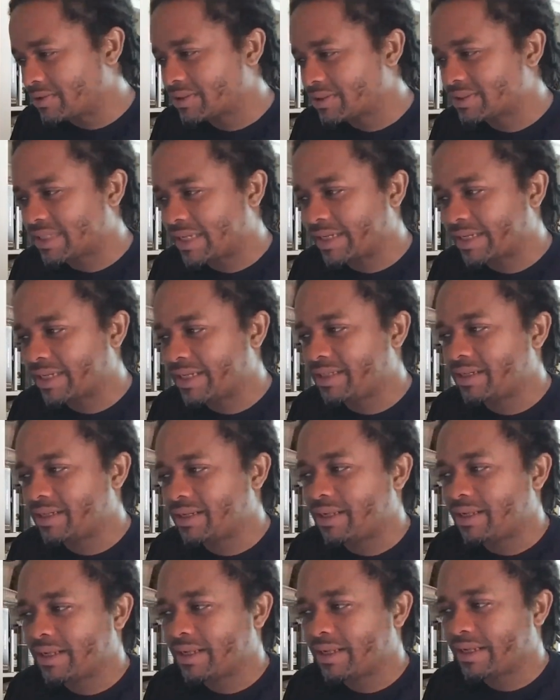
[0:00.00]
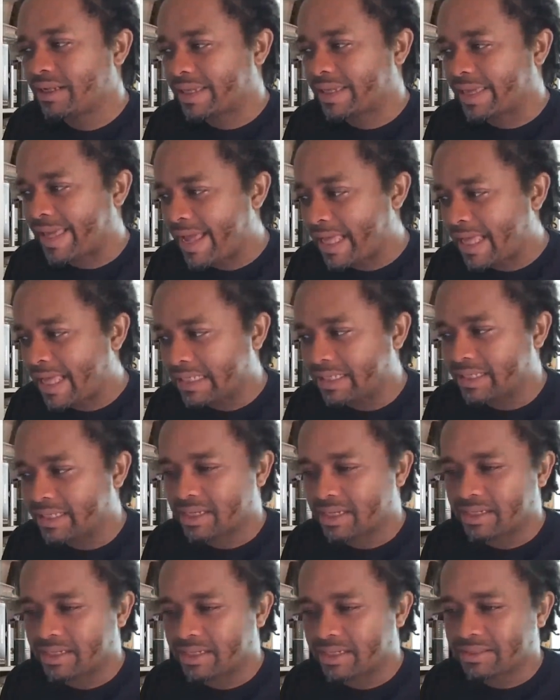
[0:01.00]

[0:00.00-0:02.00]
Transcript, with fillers: Second, Calicut,